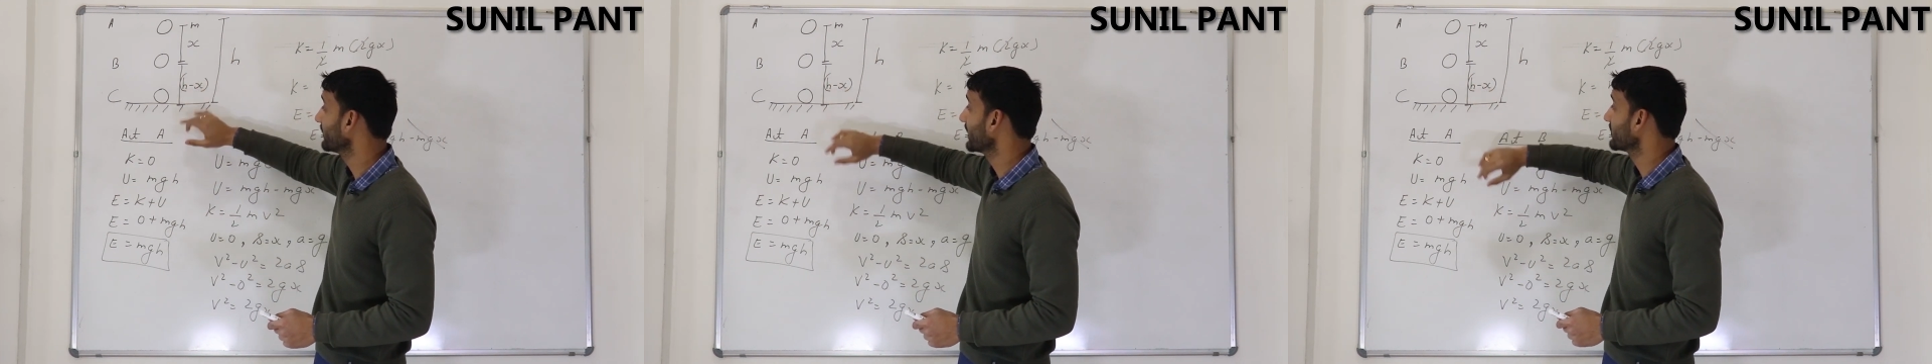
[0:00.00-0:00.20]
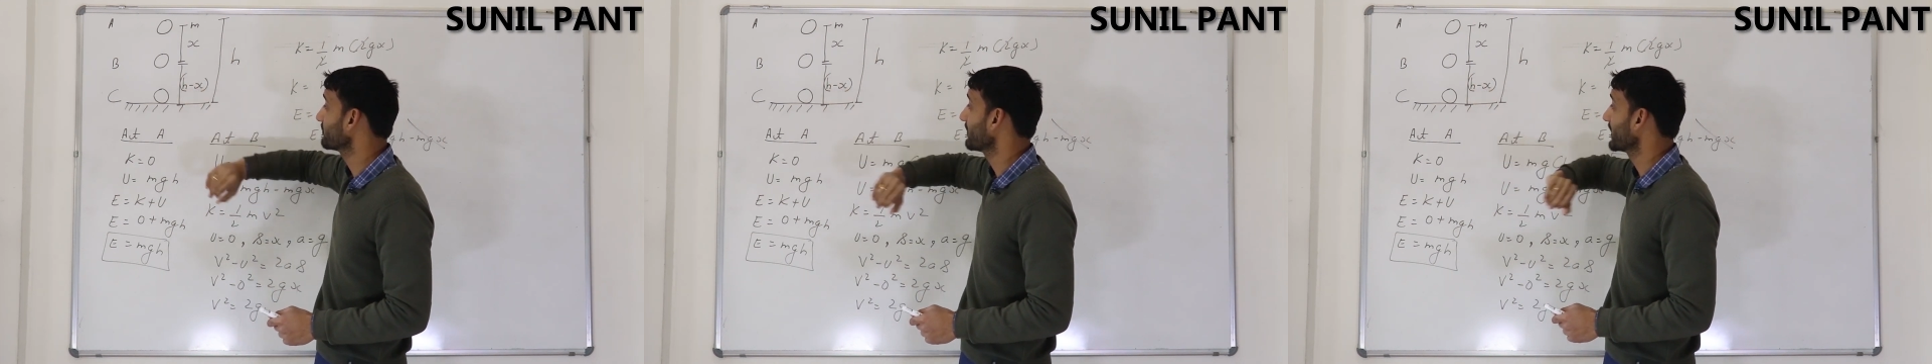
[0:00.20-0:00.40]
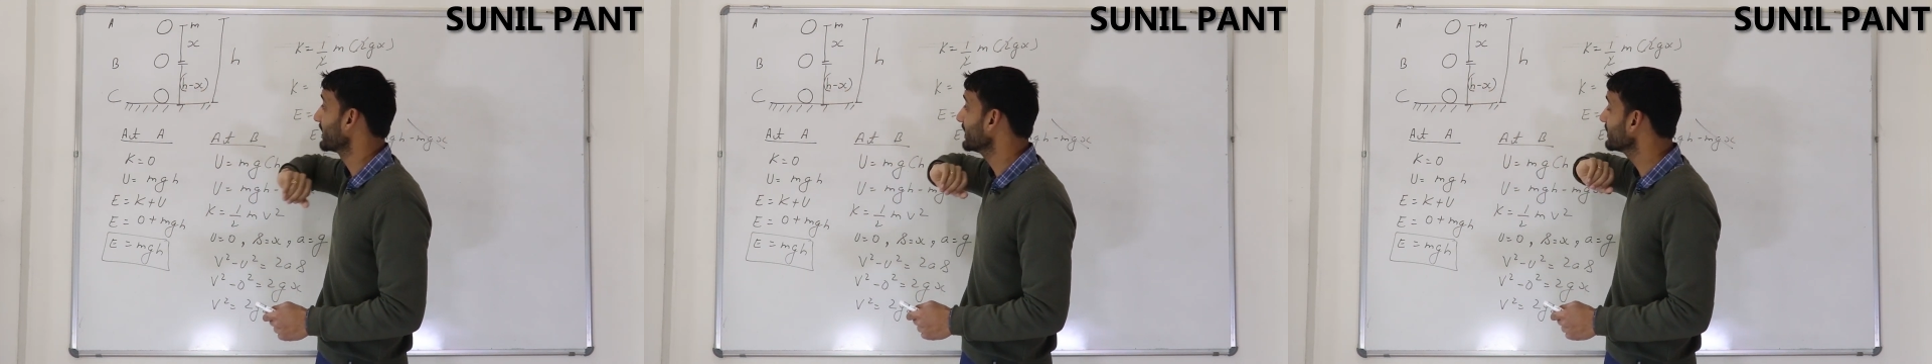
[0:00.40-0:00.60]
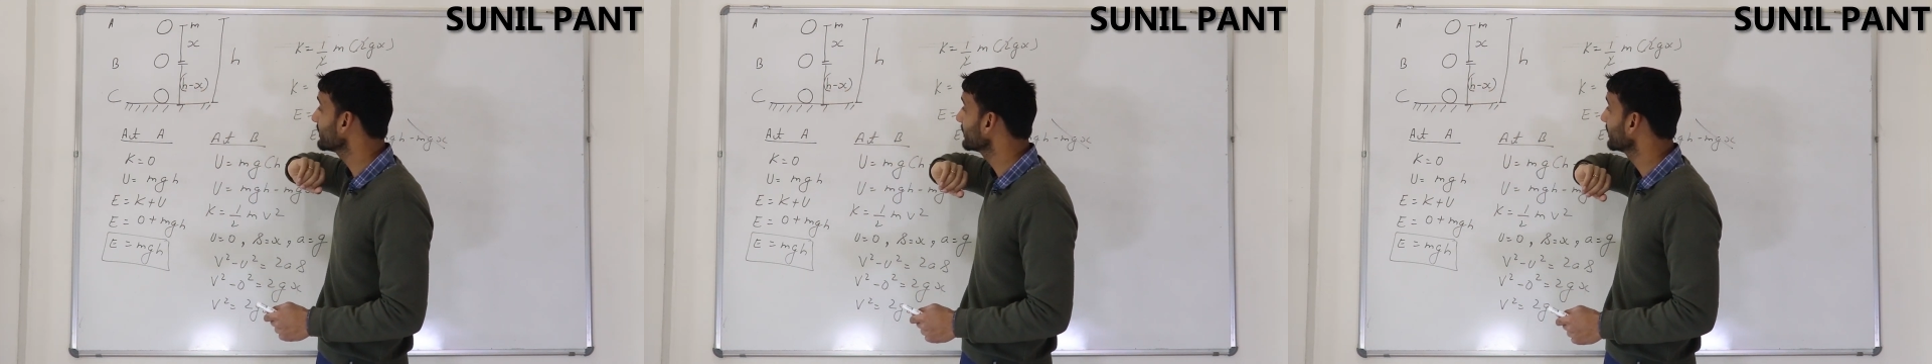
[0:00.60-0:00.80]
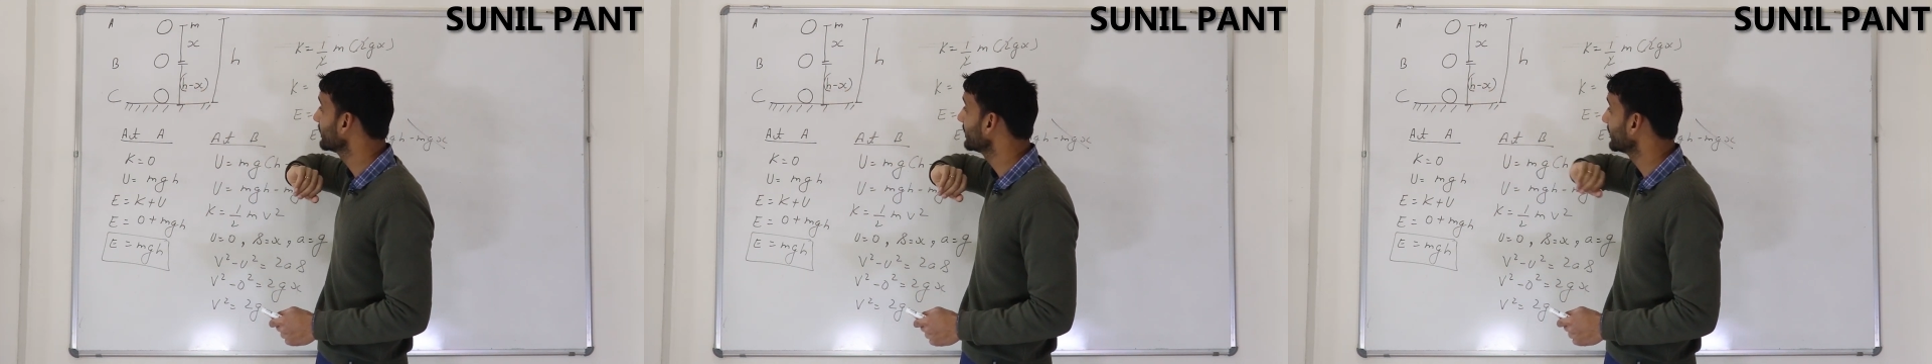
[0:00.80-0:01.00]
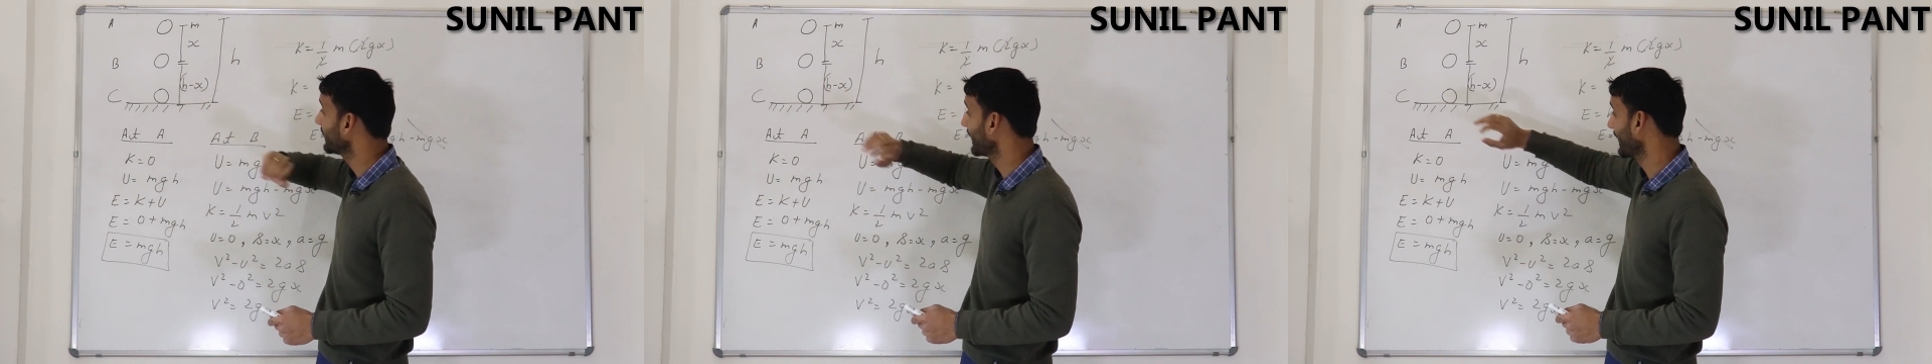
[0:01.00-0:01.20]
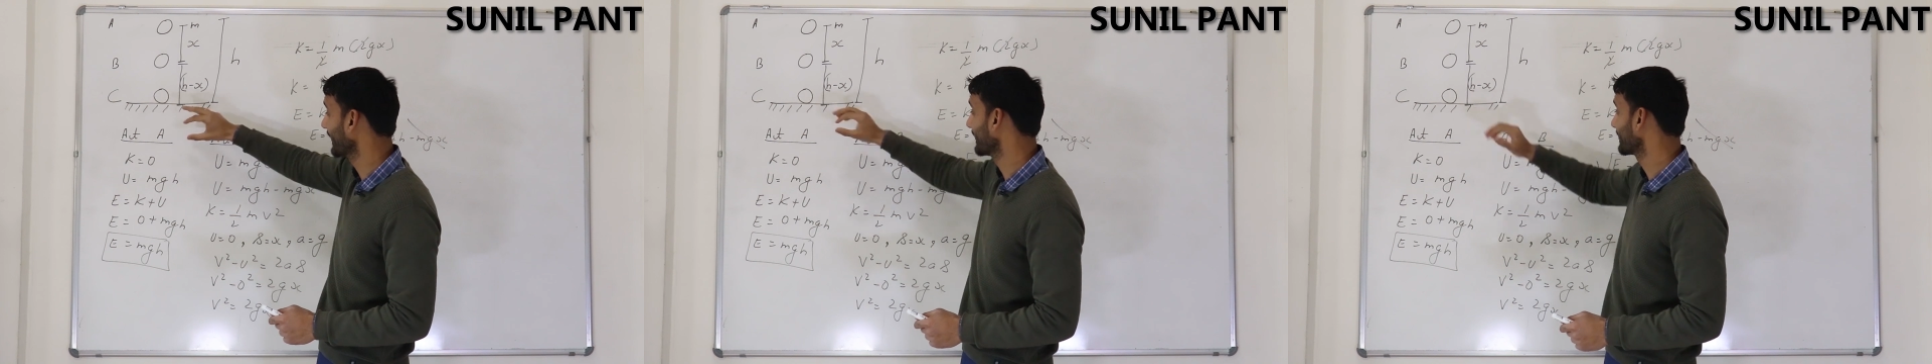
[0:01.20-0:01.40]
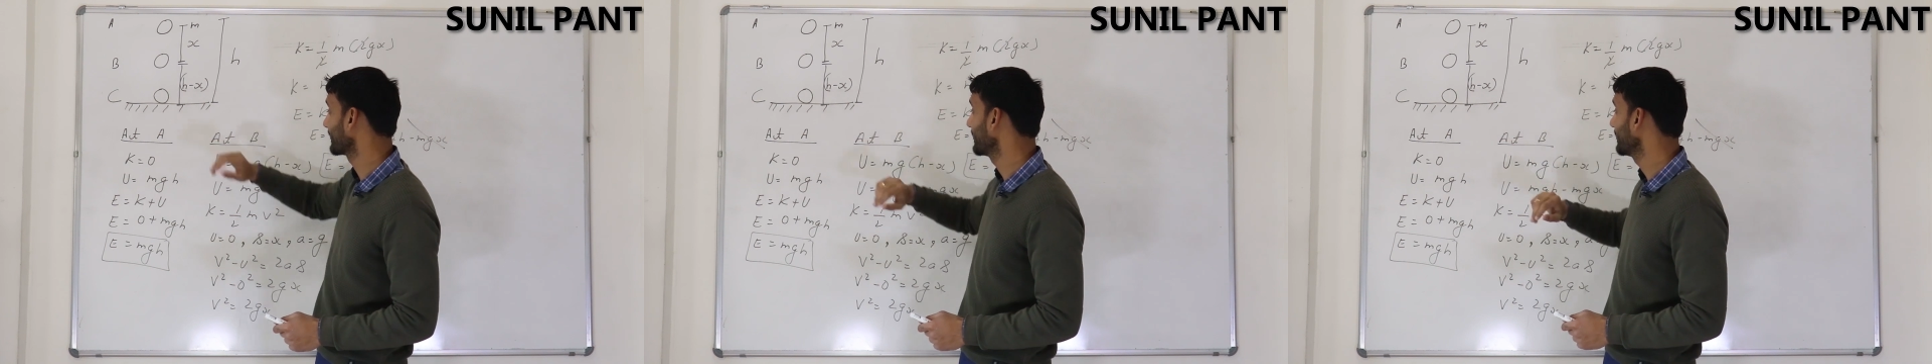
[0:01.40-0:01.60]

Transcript: h minus x.